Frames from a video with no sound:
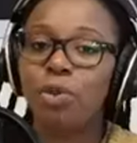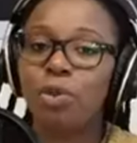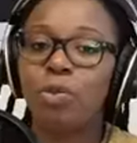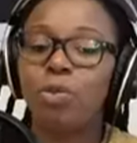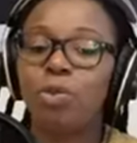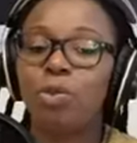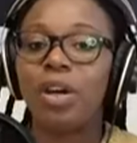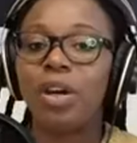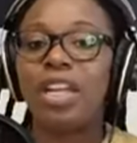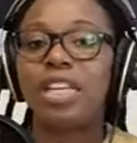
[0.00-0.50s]

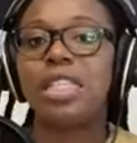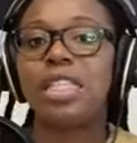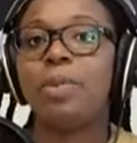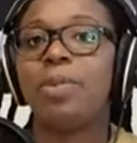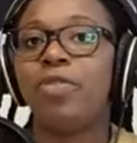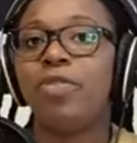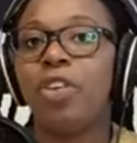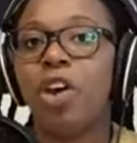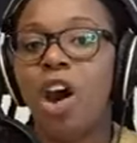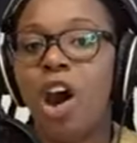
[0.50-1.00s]
What are some
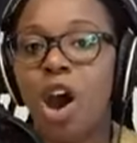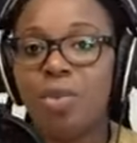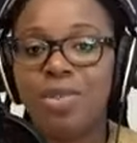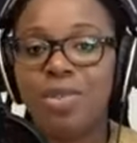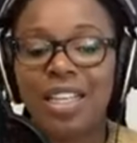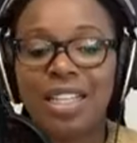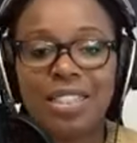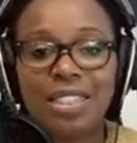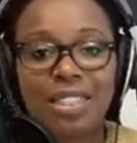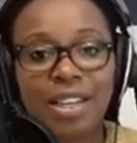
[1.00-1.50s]
of the
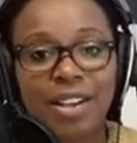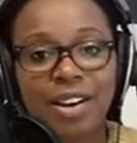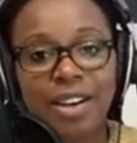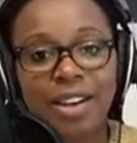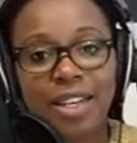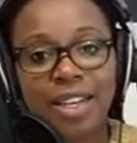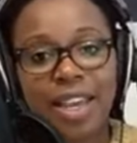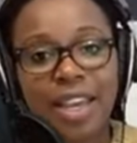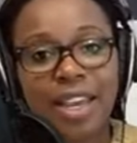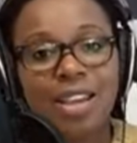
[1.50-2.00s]
objects that are
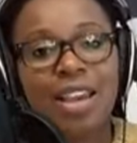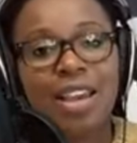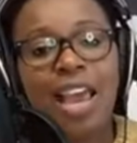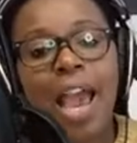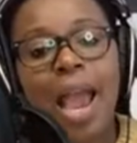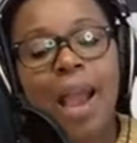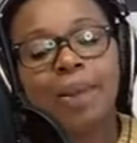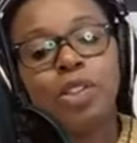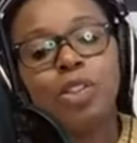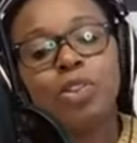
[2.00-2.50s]
there?
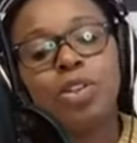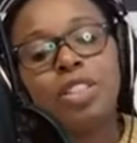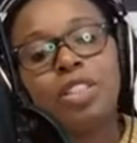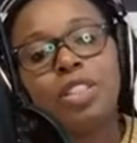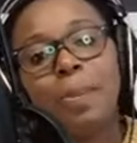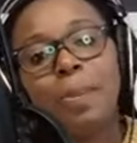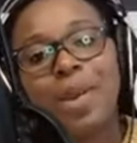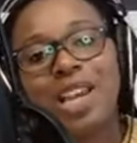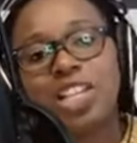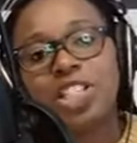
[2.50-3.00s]
I'm just going to
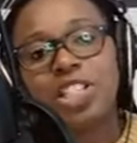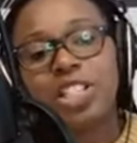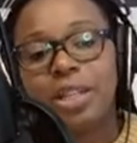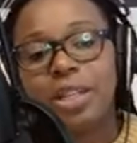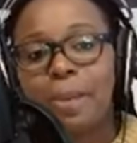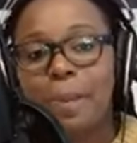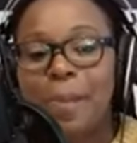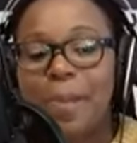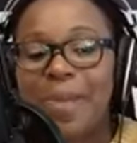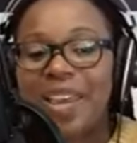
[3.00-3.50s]
mention the
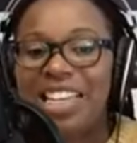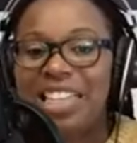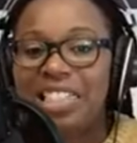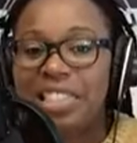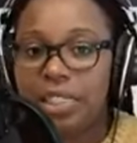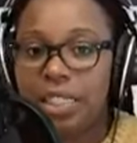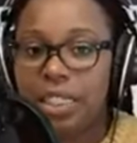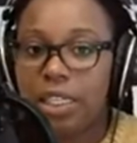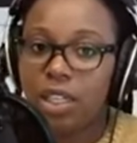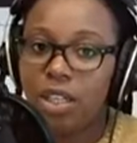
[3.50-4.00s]

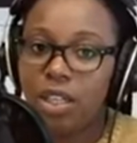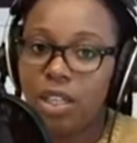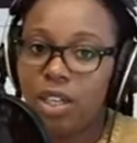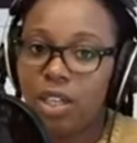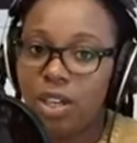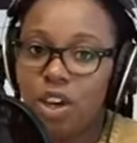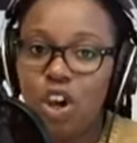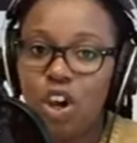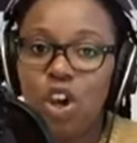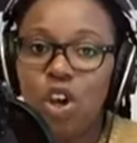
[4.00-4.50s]
basic
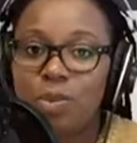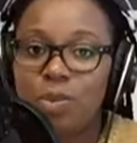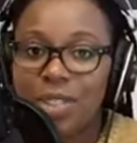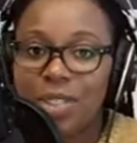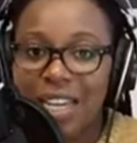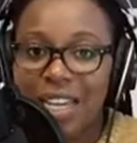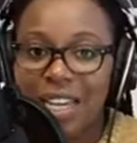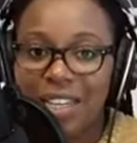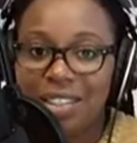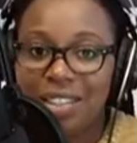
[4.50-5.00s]

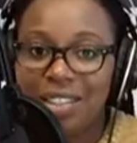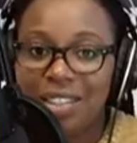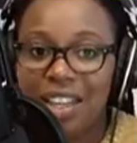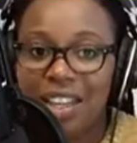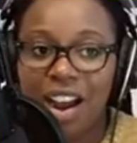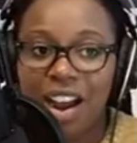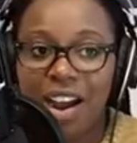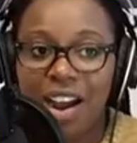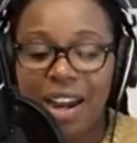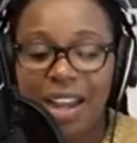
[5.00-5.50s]
objects that
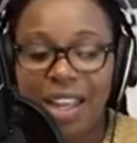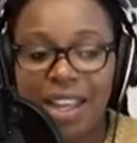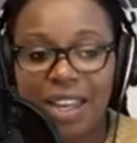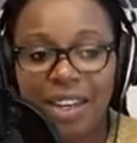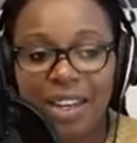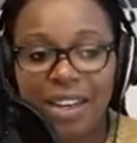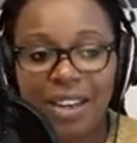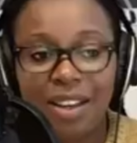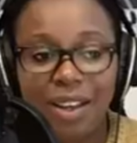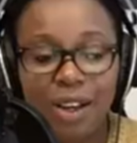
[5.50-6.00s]
are
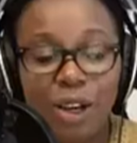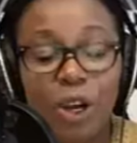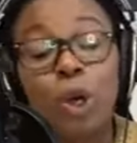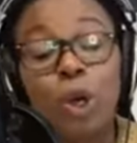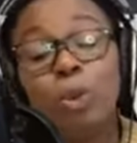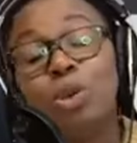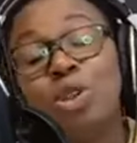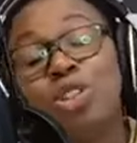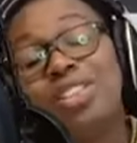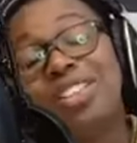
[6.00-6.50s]
in
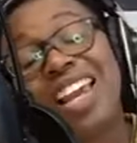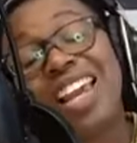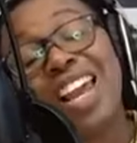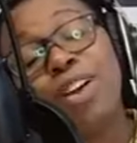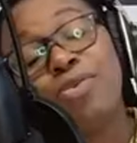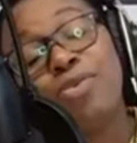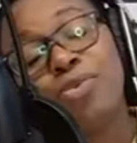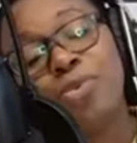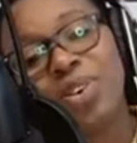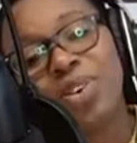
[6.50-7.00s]
almost
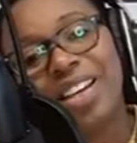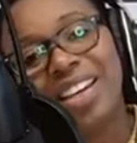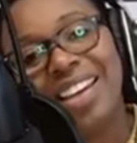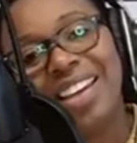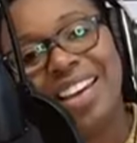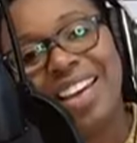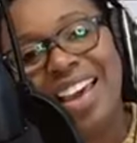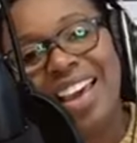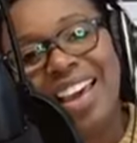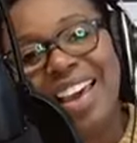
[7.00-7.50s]
every
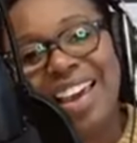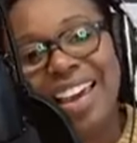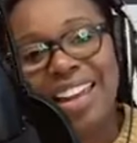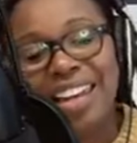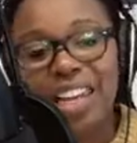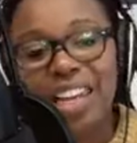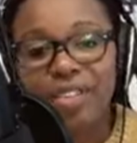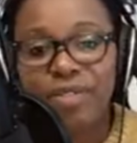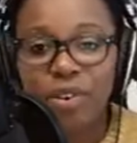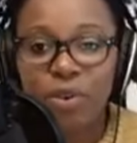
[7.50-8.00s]

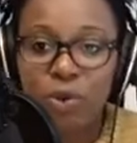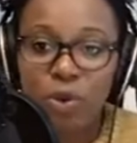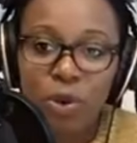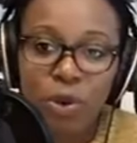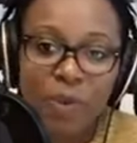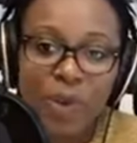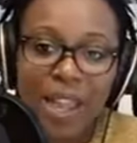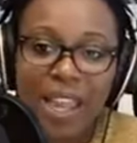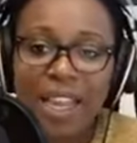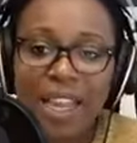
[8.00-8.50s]
living
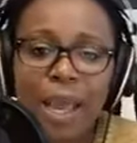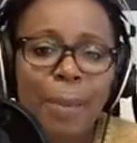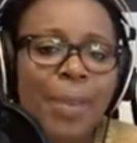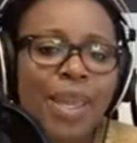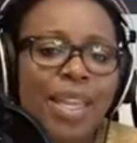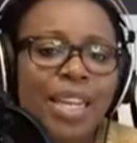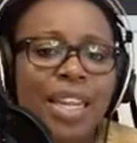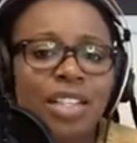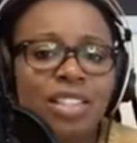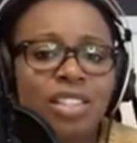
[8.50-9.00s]
room. It can be
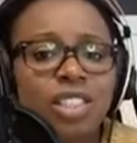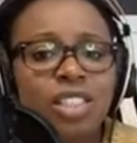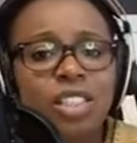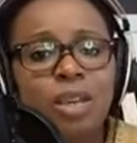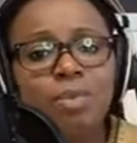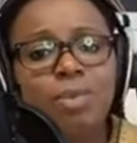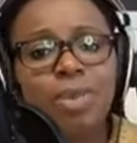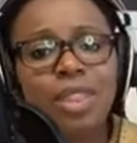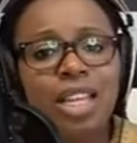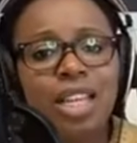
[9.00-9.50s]
that
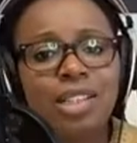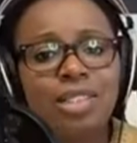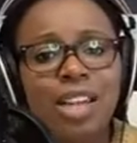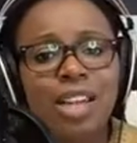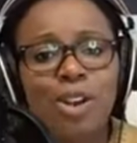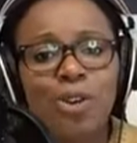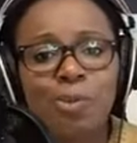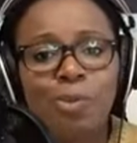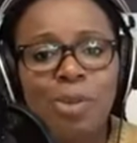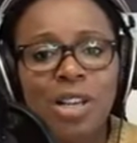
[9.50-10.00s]
some things that
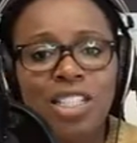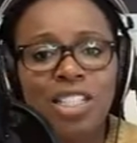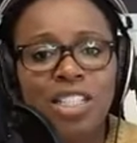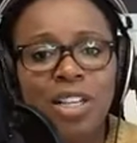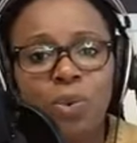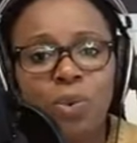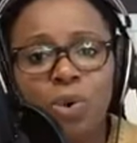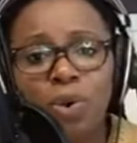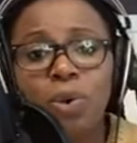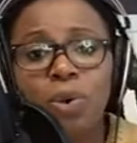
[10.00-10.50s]
I would
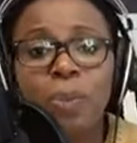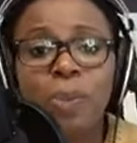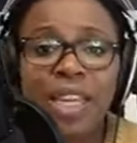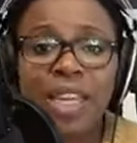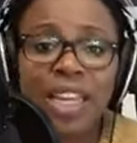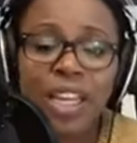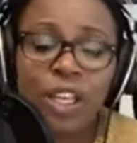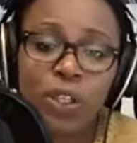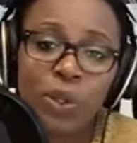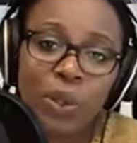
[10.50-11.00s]
mention will not
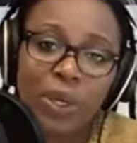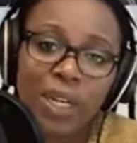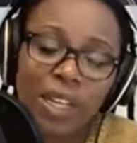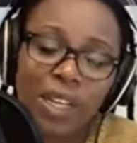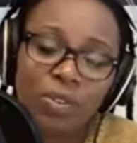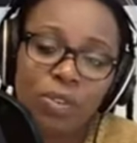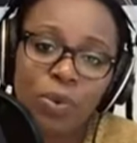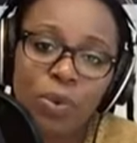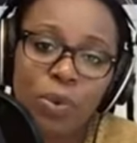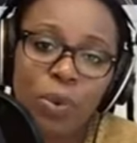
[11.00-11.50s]
be in your
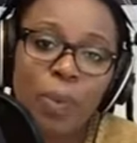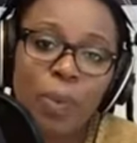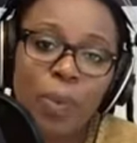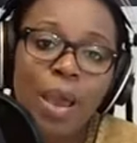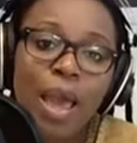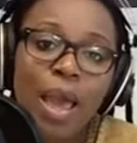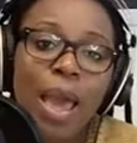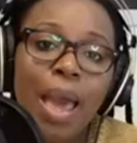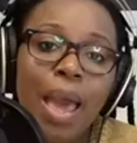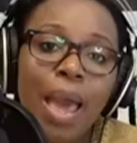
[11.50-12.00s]
living room,
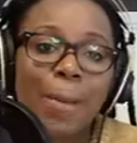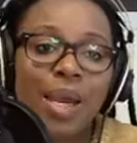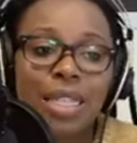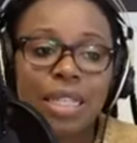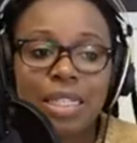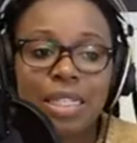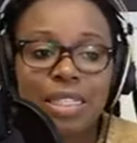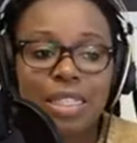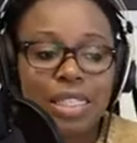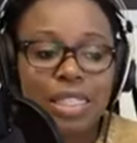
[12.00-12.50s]
but
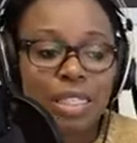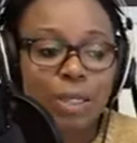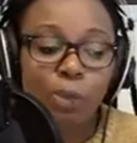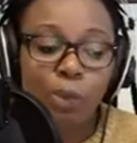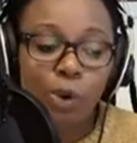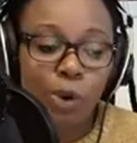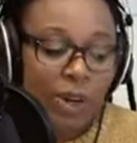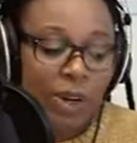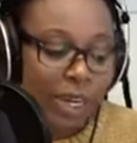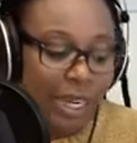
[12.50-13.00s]
this is
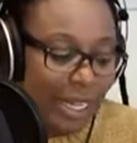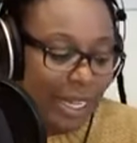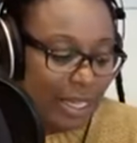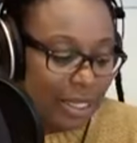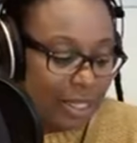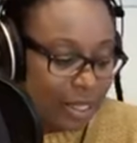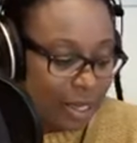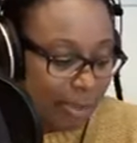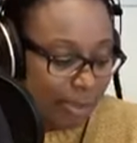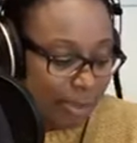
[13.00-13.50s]
more or less
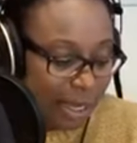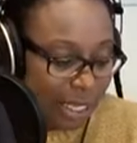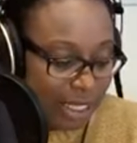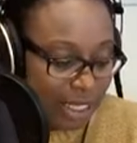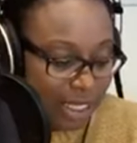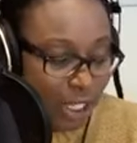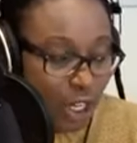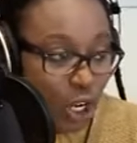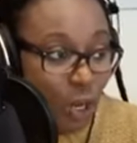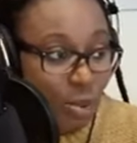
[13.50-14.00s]
the
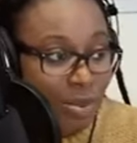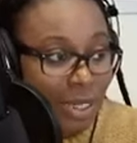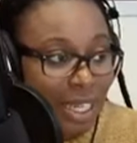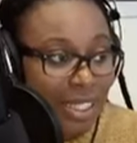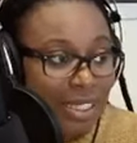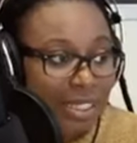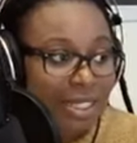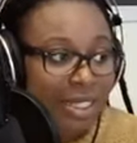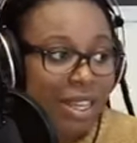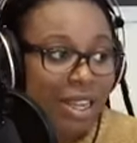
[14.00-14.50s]
basic
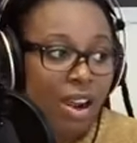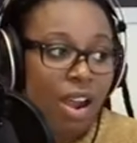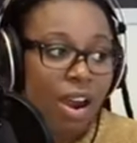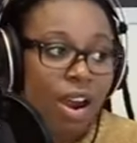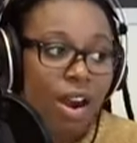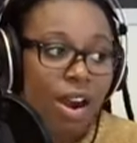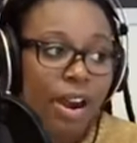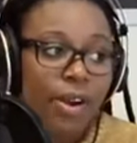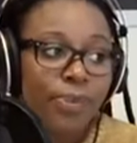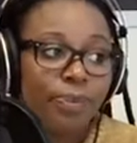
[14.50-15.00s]
objects that
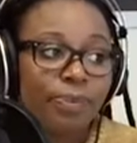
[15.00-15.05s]
are